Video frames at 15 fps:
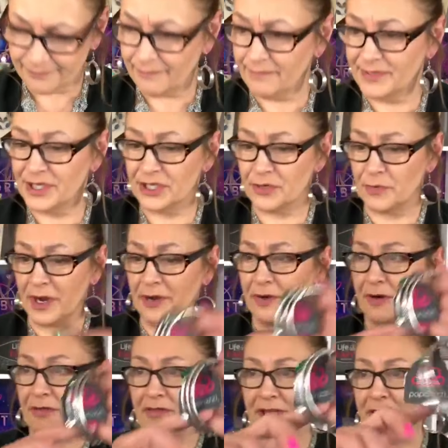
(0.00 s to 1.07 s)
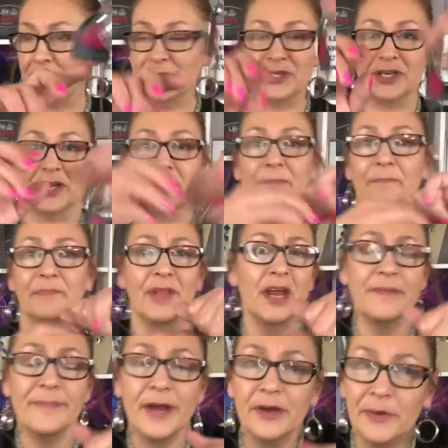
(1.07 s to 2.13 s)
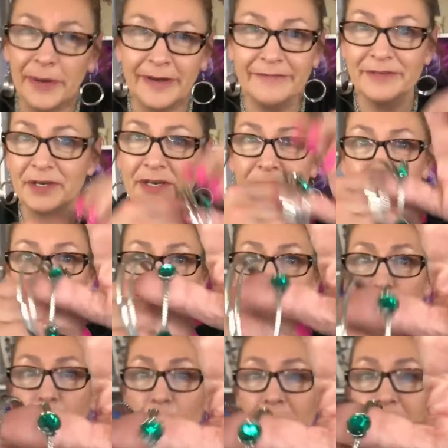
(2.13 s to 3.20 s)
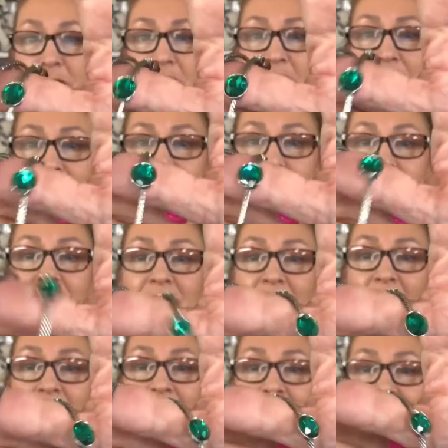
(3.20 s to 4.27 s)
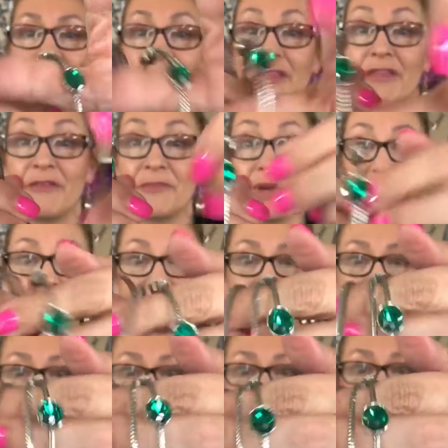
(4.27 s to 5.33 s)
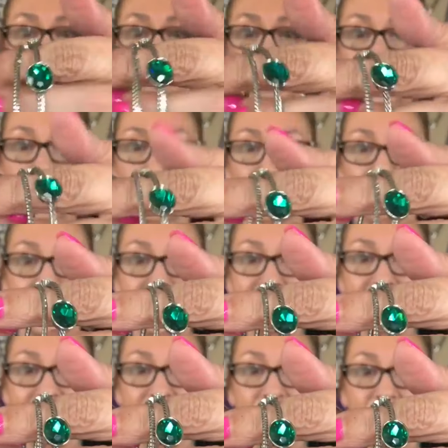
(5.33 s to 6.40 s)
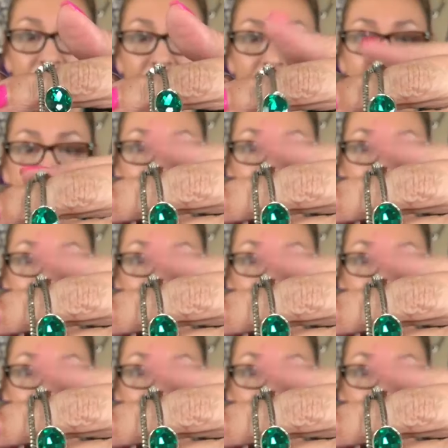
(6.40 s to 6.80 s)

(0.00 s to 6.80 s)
sweater thingamajig, I'm not quite sure what you call it. Uh, three individual bracelets with this